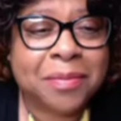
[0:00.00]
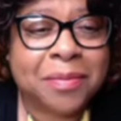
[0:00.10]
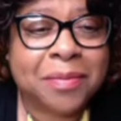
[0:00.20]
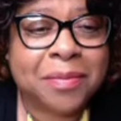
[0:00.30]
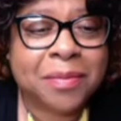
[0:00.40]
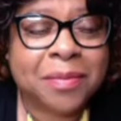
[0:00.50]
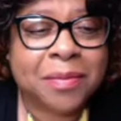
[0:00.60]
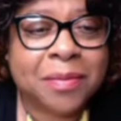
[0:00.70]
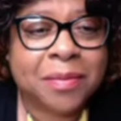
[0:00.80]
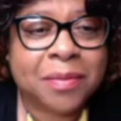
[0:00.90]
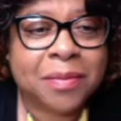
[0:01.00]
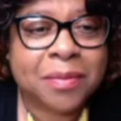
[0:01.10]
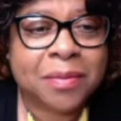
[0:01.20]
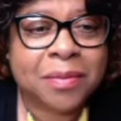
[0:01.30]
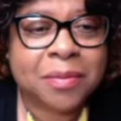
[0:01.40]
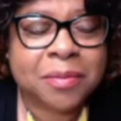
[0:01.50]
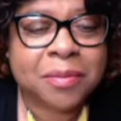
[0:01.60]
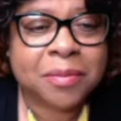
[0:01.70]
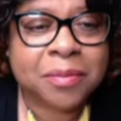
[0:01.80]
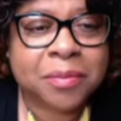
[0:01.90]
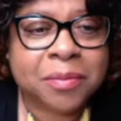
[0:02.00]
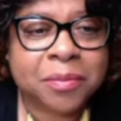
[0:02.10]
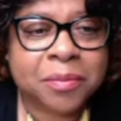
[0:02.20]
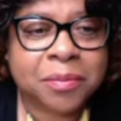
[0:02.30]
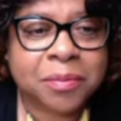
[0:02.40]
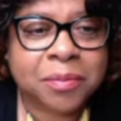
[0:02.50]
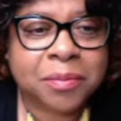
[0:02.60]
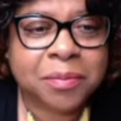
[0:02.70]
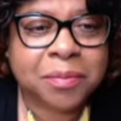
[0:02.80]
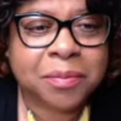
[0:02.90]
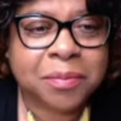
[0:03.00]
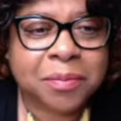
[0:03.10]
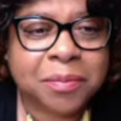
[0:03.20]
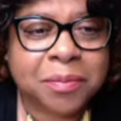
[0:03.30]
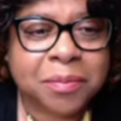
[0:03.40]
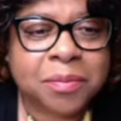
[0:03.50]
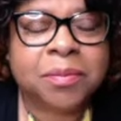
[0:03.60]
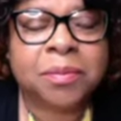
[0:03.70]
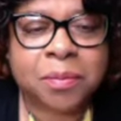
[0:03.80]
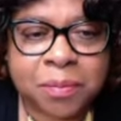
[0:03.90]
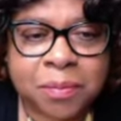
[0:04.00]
[no speech]